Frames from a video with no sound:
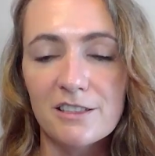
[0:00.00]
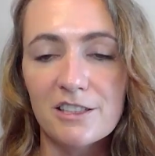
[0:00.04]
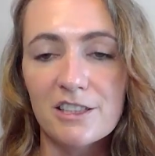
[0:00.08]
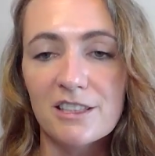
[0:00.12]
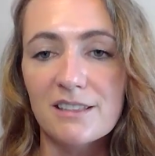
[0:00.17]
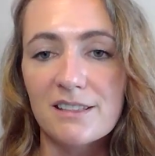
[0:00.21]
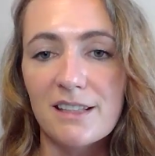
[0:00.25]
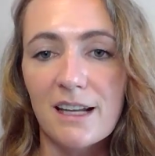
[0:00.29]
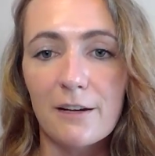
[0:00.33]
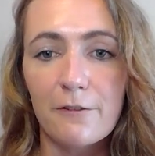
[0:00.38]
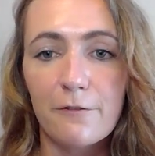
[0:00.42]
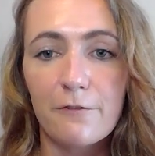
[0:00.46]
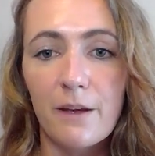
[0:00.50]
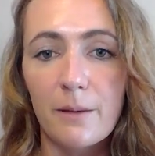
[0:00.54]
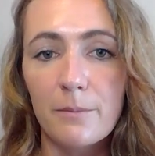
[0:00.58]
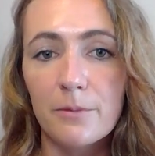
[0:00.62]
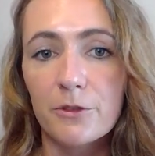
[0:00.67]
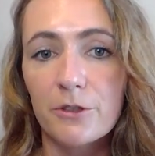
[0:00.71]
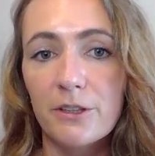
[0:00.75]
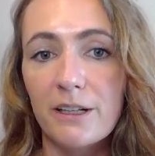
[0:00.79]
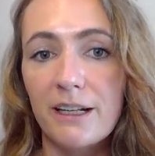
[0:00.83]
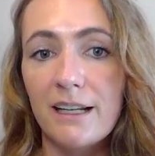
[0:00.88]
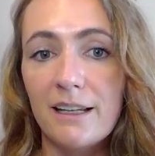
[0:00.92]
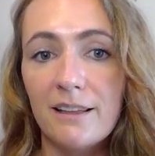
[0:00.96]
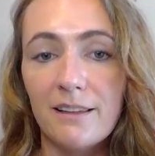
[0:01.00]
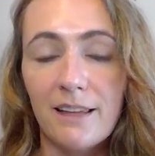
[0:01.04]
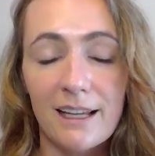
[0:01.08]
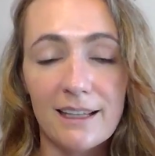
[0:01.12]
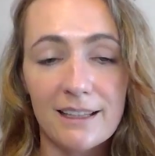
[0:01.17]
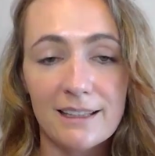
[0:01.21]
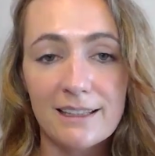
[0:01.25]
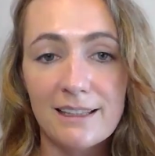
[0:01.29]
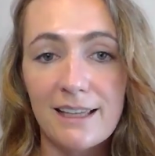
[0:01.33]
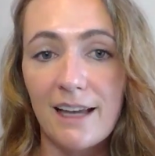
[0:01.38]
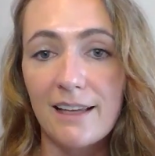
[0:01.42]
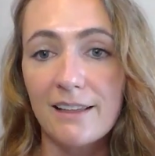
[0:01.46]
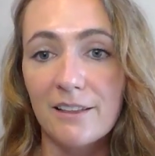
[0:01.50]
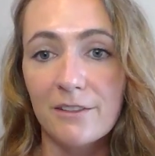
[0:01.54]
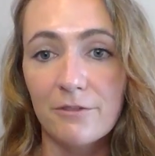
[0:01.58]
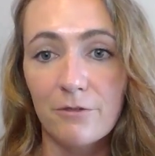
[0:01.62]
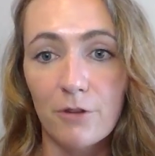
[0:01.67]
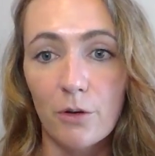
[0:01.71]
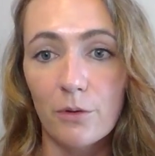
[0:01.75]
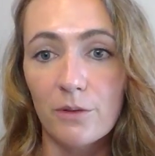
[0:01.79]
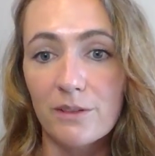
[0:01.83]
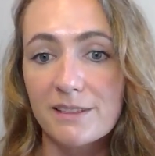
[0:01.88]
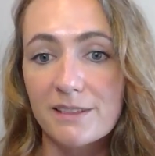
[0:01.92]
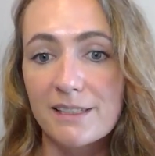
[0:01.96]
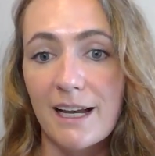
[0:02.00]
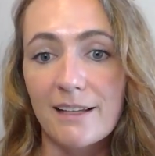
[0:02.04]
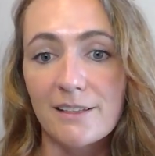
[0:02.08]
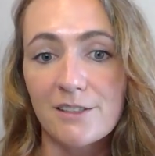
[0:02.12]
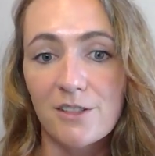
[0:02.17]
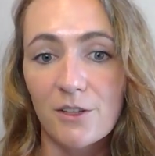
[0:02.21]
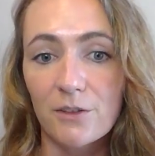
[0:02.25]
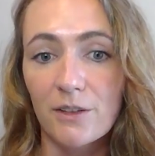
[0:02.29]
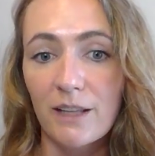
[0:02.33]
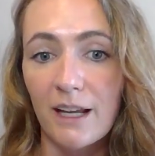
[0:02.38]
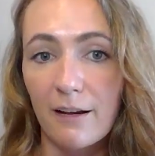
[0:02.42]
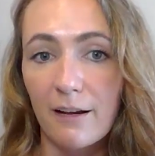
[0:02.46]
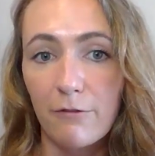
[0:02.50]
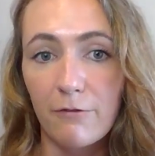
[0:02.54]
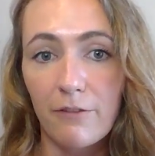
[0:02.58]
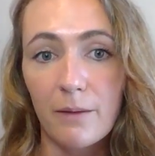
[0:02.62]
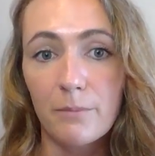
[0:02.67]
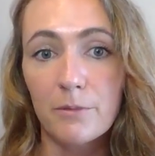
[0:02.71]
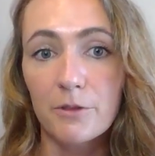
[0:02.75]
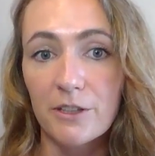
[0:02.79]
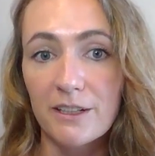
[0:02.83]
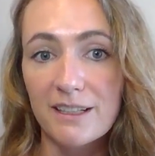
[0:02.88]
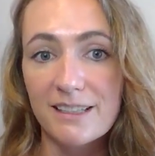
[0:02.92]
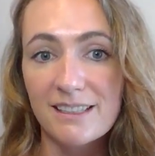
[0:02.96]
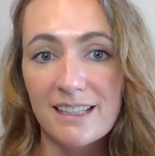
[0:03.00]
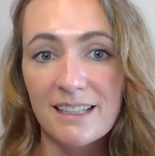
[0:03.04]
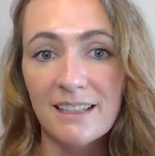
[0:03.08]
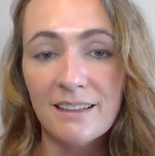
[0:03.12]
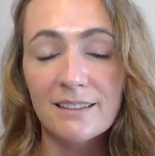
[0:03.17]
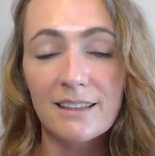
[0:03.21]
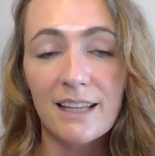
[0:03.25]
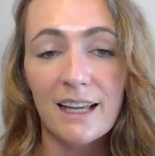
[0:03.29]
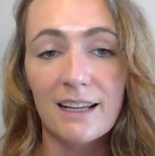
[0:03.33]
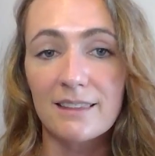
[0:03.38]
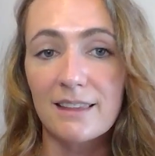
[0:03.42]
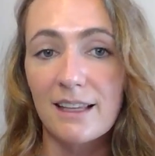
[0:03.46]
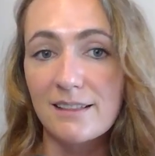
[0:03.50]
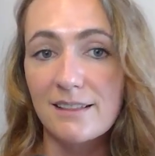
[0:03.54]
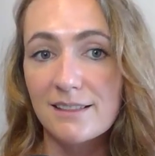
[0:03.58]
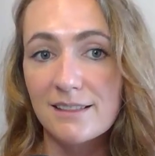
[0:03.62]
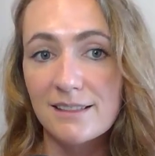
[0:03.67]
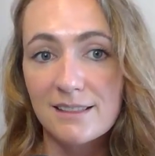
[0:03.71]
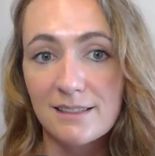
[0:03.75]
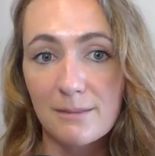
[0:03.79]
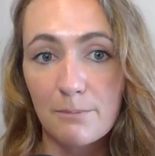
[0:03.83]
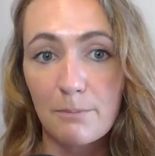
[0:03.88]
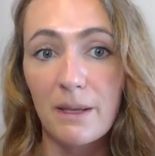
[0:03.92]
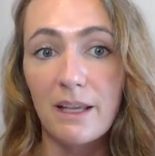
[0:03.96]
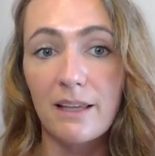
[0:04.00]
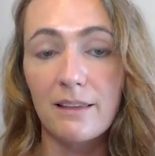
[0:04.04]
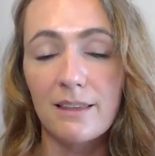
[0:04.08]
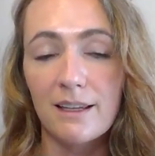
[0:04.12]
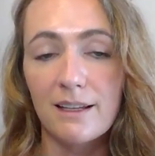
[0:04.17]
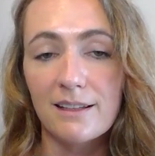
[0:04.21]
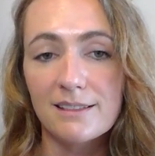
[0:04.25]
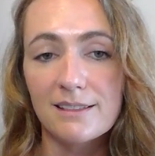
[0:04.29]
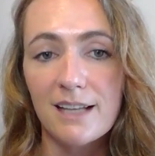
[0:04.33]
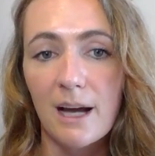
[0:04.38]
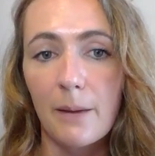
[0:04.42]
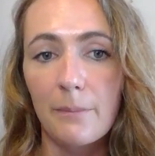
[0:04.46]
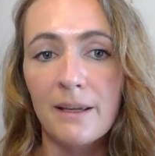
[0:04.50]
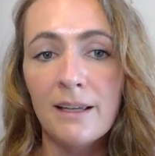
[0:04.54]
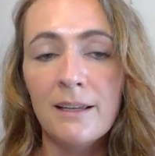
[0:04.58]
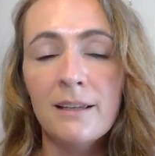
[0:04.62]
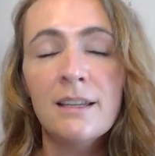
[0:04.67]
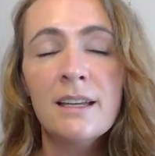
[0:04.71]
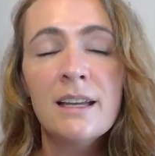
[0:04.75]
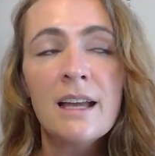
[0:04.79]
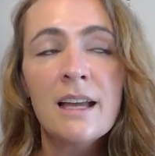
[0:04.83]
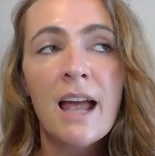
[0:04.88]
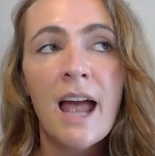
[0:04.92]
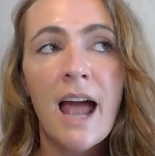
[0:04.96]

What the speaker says: She's like, February, like, get your roller skates on. Like, February is it. Like, there's big things coming.